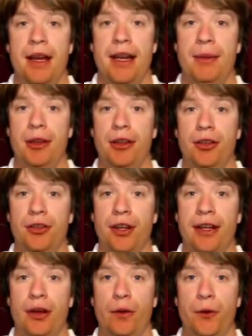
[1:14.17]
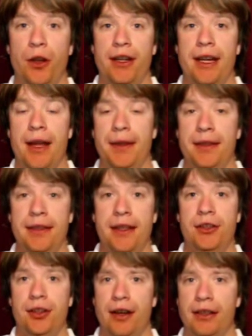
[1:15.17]
Now my thoughts on Hellfjord. Now this
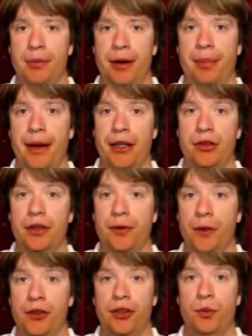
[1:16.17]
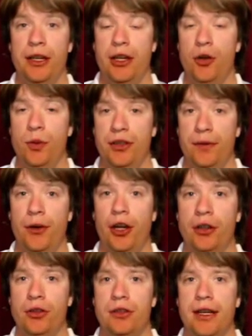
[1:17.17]
is directed by Patrick Sveason, who is a
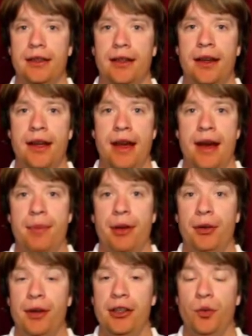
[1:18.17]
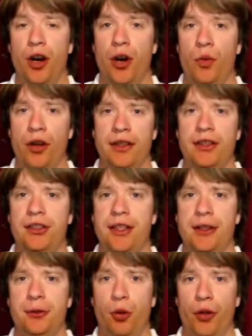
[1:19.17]
very good director, but the reason why I wanted to see
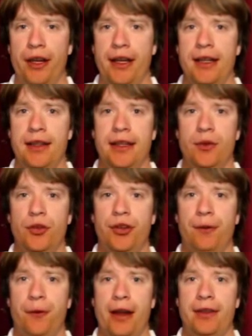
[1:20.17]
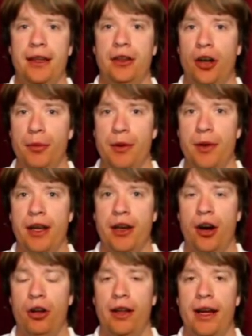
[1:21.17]
this more than anything was the fact that Tommy Weir
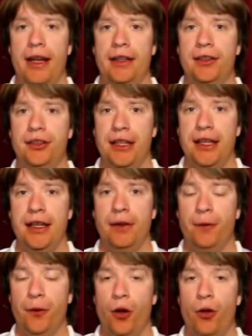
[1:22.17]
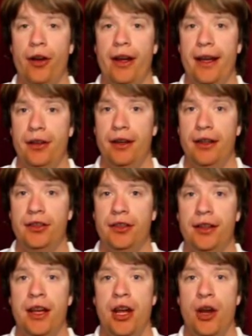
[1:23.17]
Kola and Stig Frode
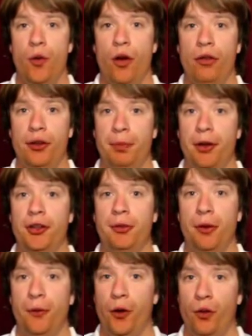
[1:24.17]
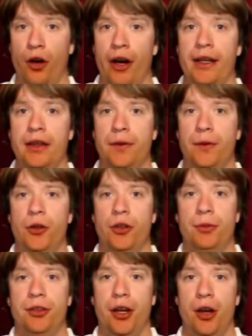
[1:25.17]
Henriksen were responsible for writing the
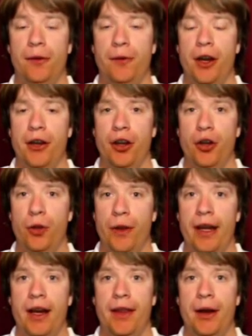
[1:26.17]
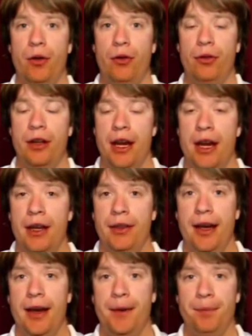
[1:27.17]
film. So if you don't know who they are,
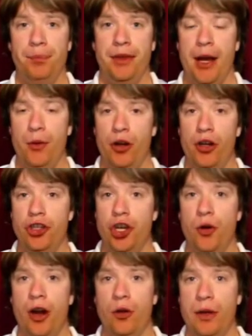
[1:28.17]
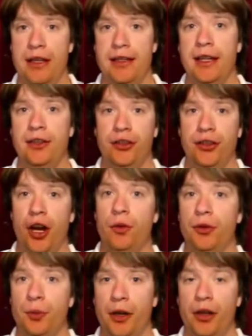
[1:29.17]
they were a duo in Dead
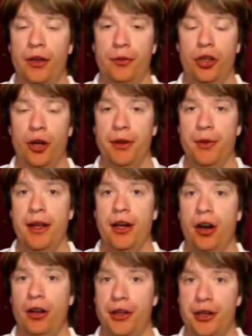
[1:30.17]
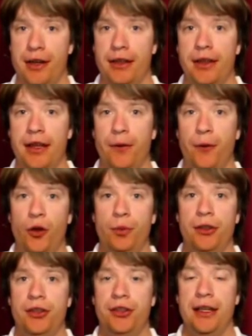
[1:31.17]
Snow as well. Tommy Weir Kola directed that film
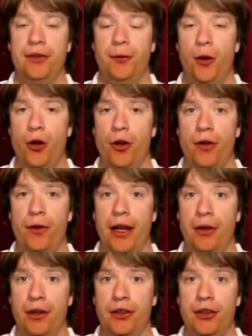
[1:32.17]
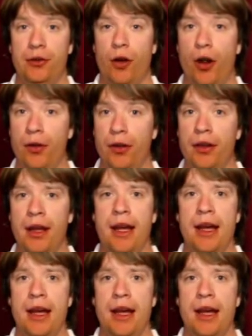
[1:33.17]
and Stig Frode Henriksen wrote it.